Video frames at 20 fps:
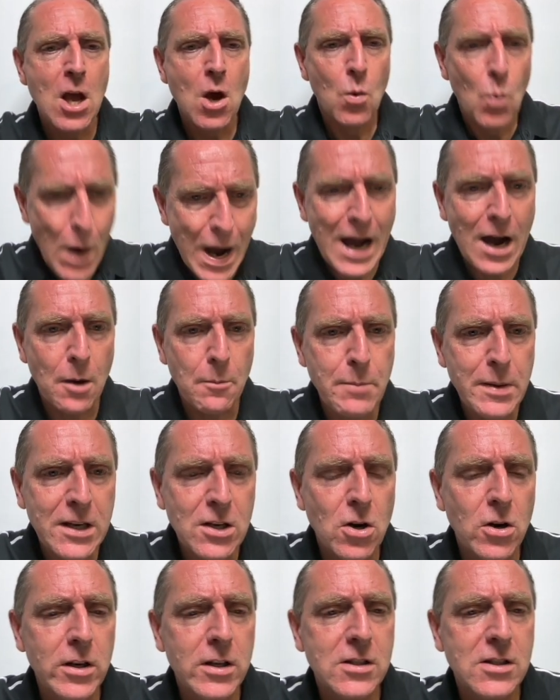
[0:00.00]
Wow.
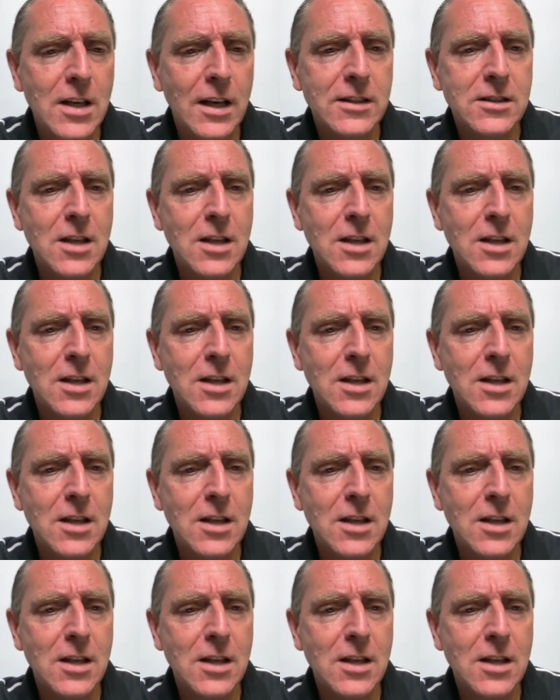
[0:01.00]
Bitcoin is at